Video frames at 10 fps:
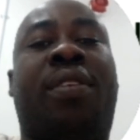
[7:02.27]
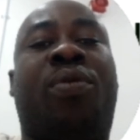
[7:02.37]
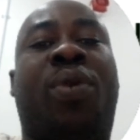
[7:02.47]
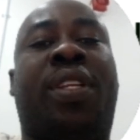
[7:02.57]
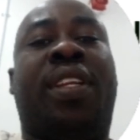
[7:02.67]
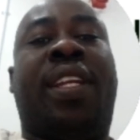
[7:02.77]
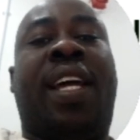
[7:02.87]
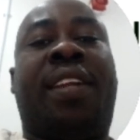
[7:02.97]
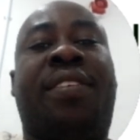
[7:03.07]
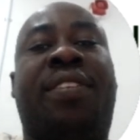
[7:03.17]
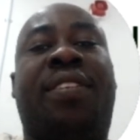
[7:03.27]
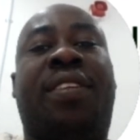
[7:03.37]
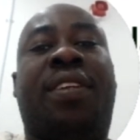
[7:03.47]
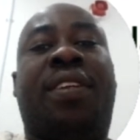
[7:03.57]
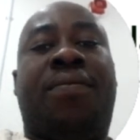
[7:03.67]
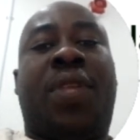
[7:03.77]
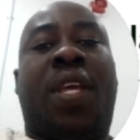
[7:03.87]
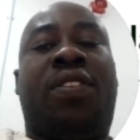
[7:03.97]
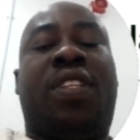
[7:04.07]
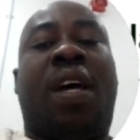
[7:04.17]
Kuwait dinars.
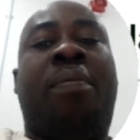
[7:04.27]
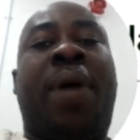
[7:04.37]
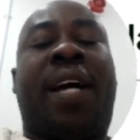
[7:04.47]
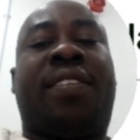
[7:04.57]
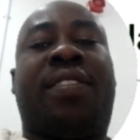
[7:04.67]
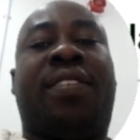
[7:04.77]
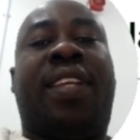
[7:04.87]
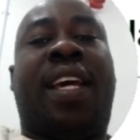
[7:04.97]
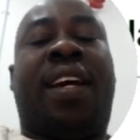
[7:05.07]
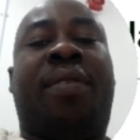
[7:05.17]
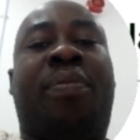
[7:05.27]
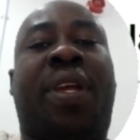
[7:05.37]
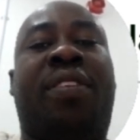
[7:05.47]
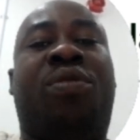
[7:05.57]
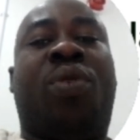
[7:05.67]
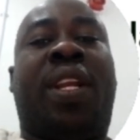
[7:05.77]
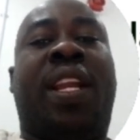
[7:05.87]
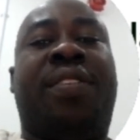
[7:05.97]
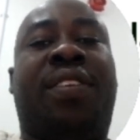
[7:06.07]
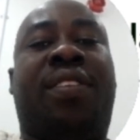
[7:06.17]
Starbucks there pays
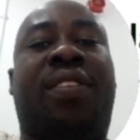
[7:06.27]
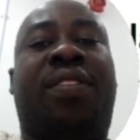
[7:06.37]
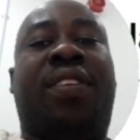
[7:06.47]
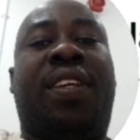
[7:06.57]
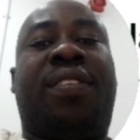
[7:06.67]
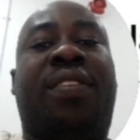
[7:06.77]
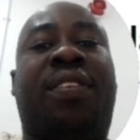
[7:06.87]
266